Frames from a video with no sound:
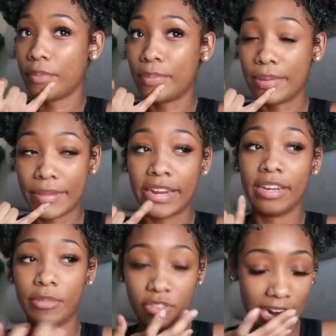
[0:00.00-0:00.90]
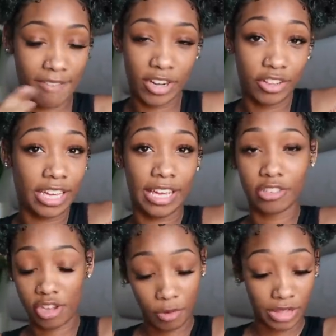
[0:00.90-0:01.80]
gonna be married before I have another
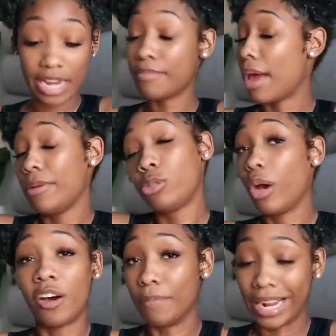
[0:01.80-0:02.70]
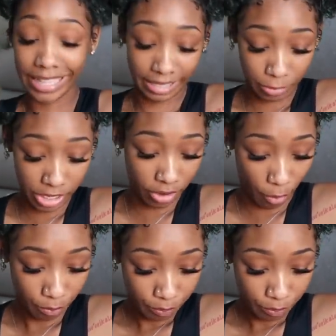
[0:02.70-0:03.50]
kid. So later might be 12 by then. We don't know.